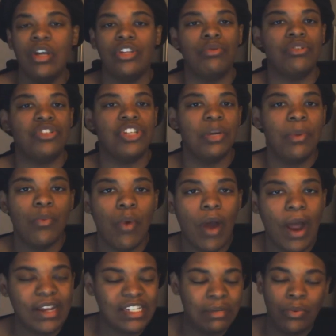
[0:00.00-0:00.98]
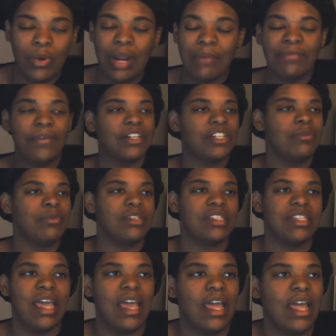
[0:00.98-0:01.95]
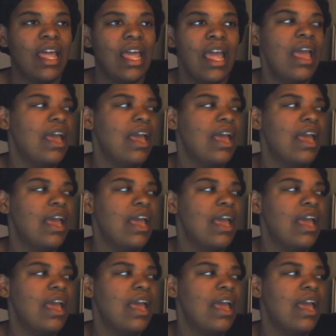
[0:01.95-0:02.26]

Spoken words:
You should have been watching him or whatever the fuck she was saying.